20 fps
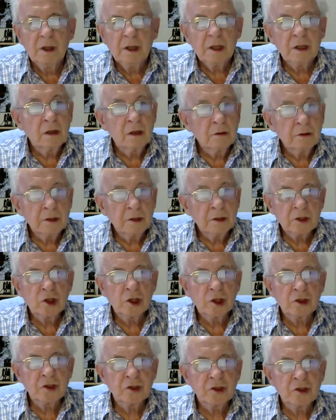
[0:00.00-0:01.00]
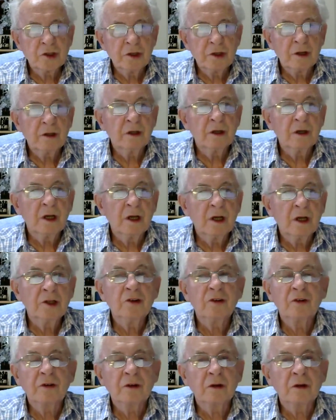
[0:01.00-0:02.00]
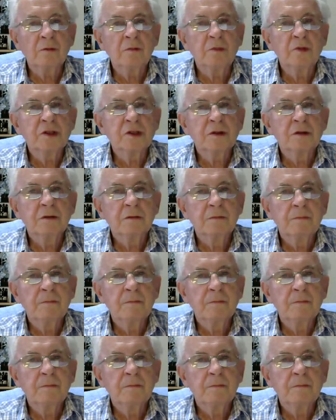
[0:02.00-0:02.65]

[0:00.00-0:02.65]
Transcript: including churches and other religious groups.